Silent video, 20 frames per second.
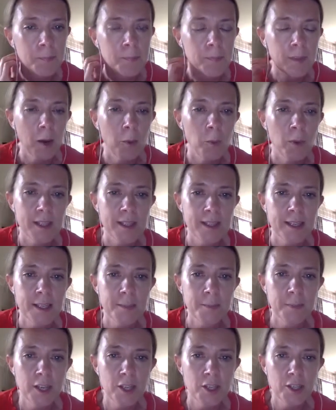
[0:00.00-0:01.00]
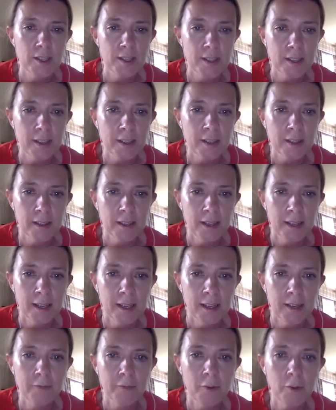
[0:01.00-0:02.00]
And we assess patients in
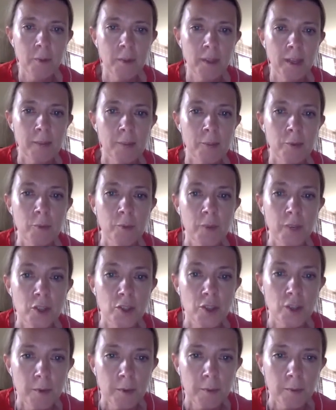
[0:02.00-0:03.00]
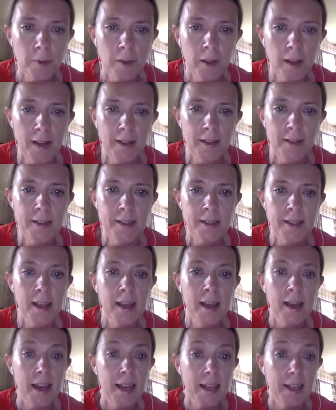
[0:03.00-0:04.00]
clinic and formulate appropriate treatment plans,
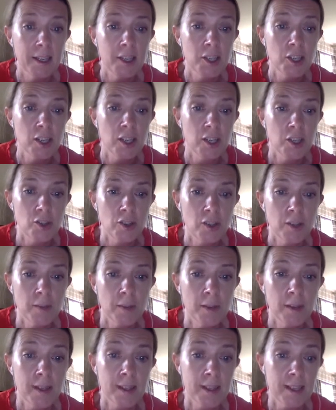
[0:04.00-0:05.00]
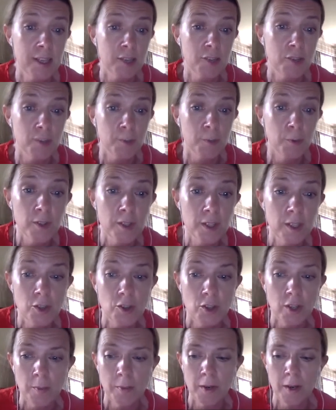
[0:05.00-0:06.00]
initiate treatment, assess response to
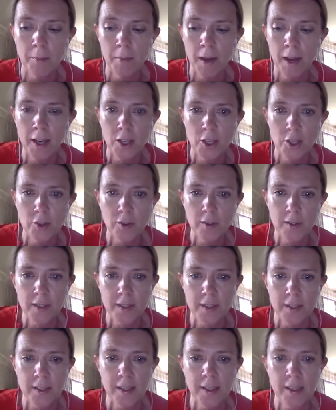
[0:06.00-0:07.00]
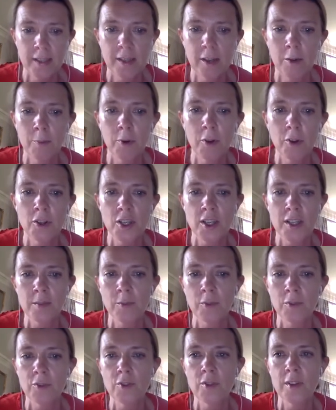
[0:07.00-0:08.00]
treatment, and manage toxicities. Now, I apologise, I'm
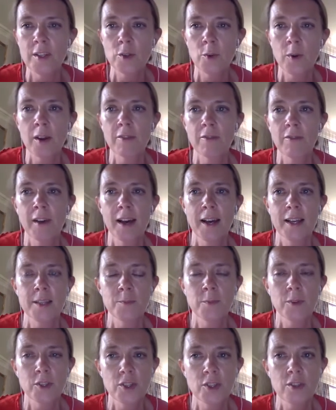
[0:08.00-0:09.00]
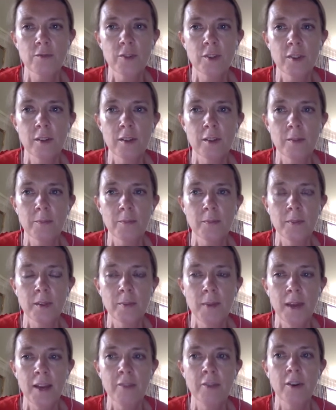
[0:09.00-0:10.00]
going through this quite fast, but just for the, the, the
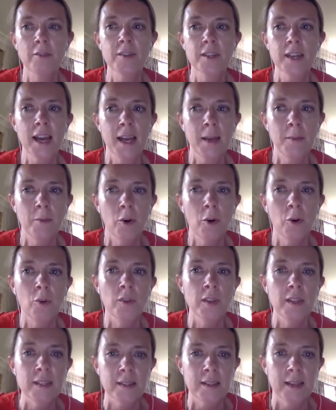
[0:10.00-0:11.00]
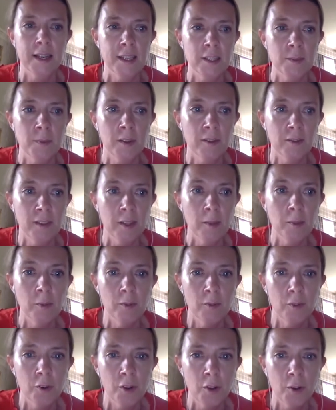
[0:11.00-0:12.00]
benefit of time, all these slides will be
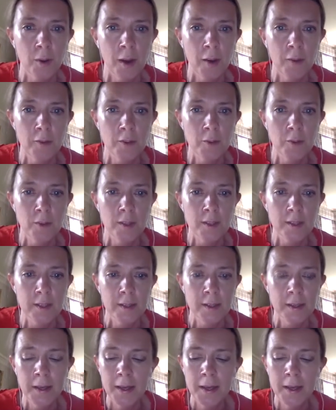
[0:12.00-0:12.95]
available for you afterwards.